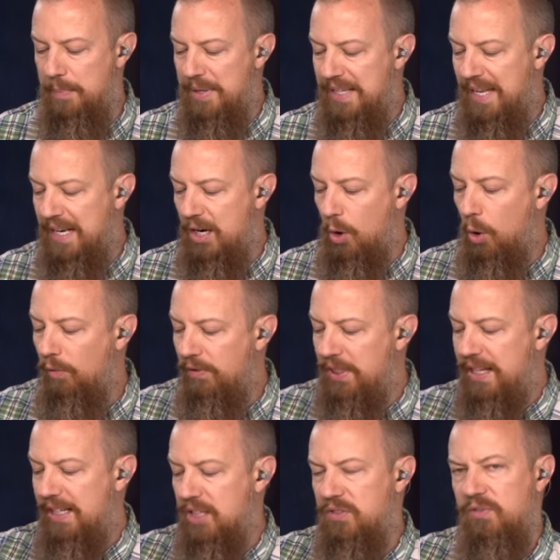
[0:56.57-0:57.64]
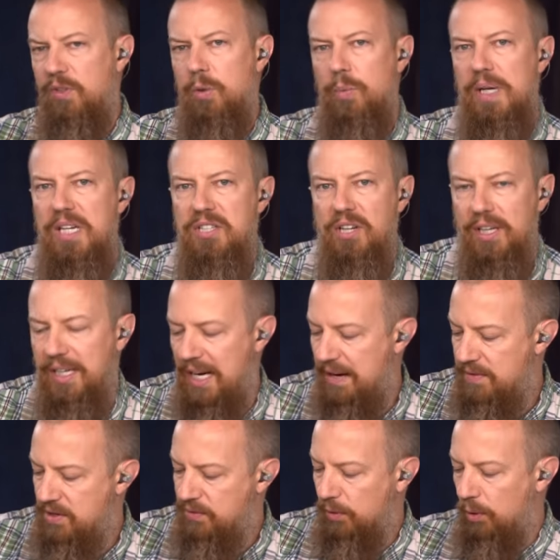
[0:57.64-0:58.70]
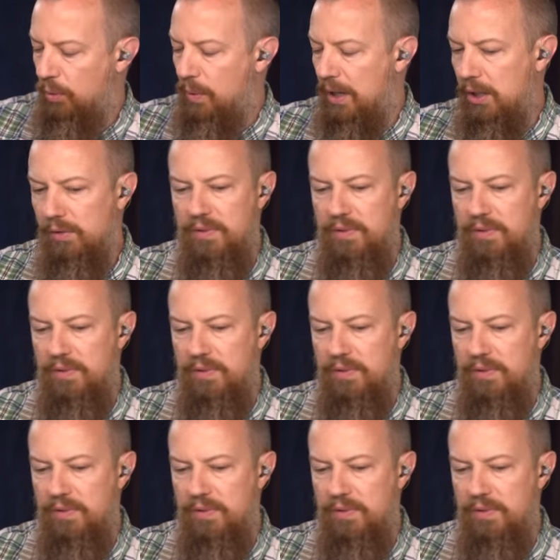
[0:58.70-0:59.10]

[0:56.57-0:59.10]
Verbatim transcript: and then over the next few weeks, I'm going to have this for a little while.